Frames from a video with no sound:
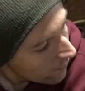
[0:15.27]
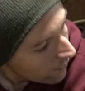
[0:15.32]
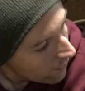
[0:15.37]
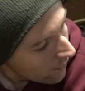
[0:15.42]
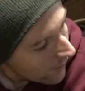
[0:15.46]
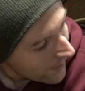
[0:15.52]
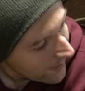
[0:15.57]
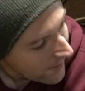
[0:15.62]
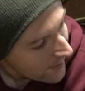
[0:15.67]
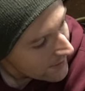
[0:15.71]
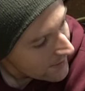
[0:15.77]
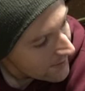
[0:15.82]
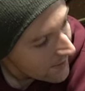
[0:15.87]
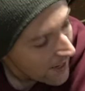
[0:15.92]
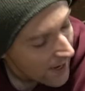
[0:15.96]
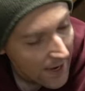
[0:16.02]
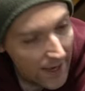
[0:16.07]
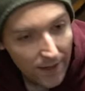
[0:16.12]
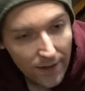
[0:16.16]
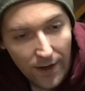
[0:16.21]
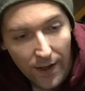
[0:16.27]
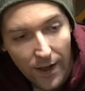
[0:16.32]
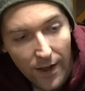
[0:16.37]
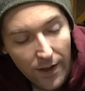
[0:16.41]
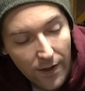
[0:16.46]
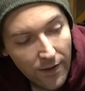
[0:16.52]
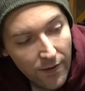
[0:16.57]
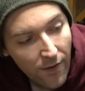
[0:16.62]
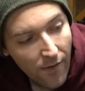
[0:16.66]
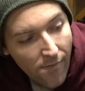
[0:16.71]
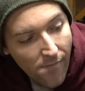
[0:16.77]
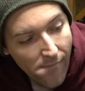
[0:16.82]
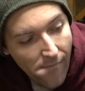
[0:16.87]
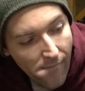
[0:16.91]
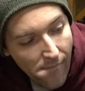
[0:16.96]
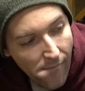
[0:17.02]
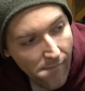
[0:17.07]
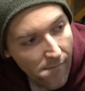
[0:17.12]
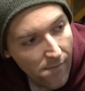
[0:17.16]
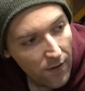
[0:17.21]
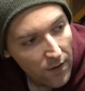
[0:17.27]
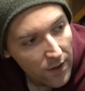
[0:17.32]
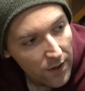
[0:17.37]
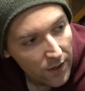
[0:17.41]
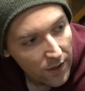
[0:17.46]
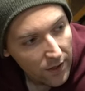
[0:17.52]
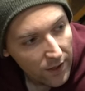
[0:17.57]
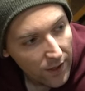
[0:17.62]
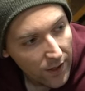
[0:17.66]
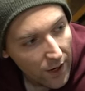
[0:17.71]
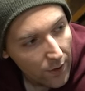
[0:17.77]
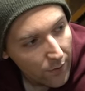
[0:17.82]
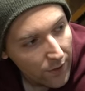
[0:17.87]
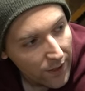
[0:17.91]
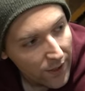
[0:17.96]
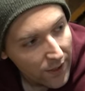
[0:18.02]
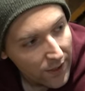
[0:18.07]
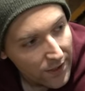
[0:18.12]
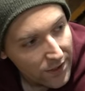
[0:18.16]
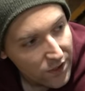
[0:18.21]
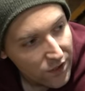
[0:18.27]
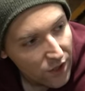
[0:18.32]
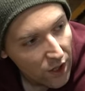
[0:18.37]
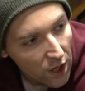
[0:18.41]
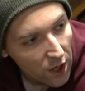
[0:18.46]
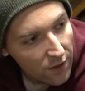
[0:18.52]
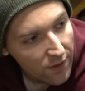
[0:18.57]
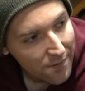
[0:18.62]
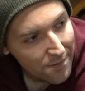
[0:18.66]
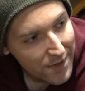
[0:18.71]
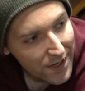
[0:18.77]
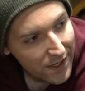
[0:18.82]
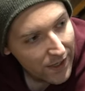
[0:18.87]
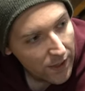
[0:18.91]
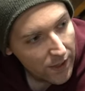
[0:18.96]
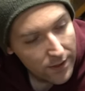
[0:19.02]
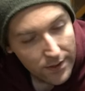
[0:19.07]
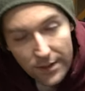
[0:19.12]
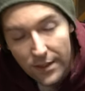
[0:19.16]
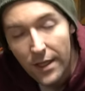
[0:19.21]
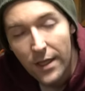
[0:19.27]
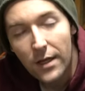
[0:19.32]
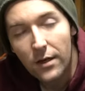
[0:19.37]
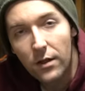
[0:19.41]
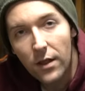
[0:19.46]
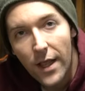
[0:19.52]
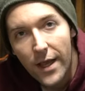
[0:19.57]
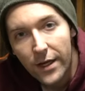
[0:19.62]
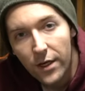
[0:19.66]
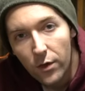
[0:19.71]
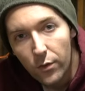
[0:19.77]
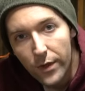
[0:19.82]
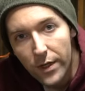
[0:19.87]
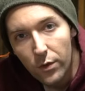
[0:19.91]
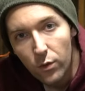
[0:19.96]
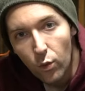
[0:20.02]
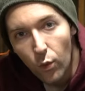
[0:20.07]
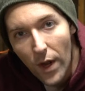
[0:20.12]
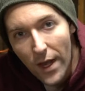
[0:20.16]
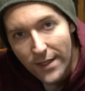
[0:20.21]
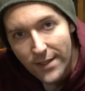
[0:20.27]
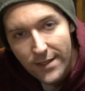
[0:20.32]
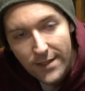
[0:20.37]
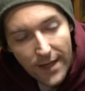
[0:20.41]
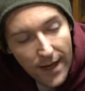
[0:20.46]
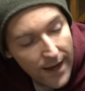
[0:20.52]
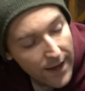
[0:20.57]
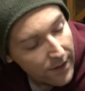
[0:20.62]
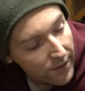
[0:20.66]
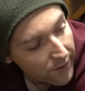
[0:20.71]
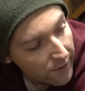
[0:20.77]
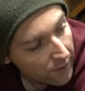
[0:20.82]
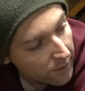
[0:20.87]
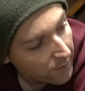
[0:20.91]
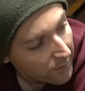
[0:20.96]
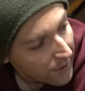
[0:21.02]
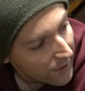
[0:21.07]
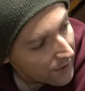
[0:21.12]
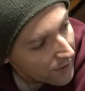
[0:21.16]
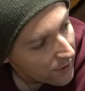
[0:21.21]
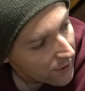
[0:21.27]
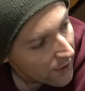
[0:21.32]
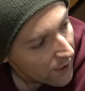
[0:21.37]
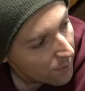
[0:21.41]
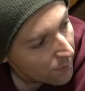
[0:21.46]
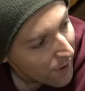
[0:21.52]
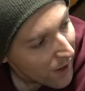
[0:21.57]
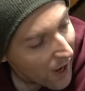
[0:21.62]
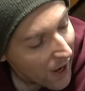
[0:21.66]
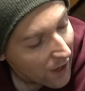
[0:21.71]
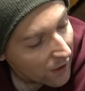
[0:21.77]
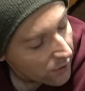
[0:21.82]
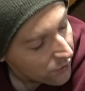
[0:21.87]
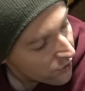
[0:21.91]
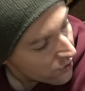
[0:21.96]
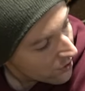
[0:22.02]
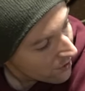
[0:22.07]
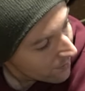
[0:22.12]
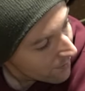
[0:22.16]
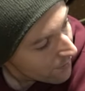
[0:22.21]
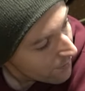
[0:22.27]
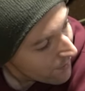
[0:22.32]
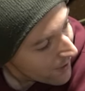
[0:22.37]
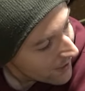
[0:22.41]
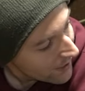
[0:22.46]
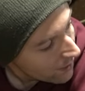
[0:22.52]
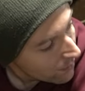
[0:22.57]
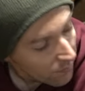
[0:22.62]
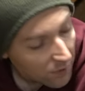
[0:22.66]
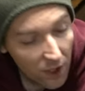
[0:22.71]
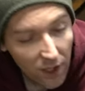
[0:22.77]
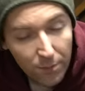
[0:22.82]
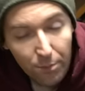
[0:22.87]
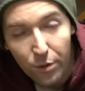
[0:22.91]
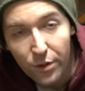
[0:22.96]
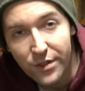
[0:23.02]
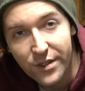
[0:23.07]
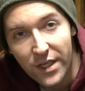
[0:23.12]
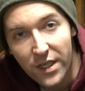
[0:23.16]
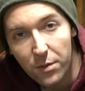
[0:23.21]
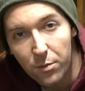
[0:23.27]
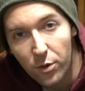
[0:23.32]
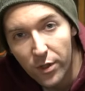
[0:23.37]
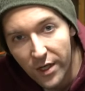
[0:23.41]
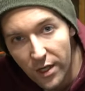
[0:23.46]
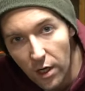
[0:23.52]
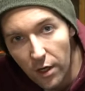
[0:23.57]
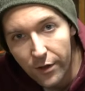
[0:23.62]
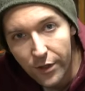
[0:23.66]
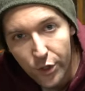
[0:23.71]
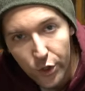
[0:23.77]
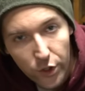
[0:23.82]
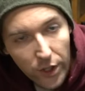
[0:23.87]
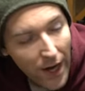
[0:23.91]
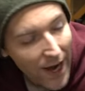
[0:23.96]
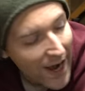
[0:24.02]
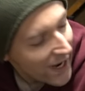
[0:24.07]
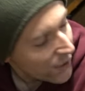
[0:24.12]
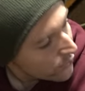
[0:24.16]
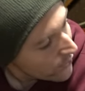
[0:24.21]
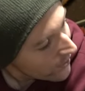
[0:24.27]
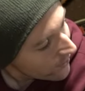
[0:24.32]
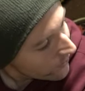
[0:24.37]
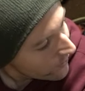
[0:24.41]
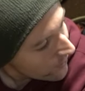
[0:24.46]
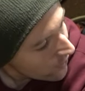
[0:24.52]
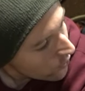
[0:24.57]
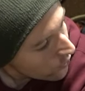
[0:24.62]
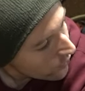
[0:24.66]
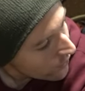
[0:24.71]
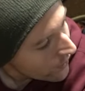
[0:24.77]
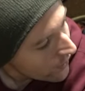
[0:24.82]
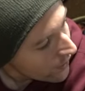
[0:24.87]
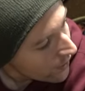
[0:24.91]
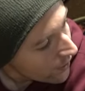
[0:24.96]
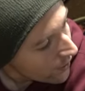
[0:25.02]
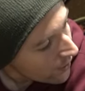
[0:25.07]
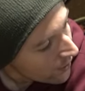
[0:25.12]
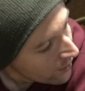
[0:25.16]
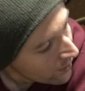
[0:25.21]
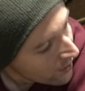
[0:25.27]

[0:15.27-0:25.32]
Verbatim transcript: like I said, uh, you know, we are gonna install the mirrors and then later we would wet sand them and, you know, polish them and make them look presentable, get all the trash out of the clear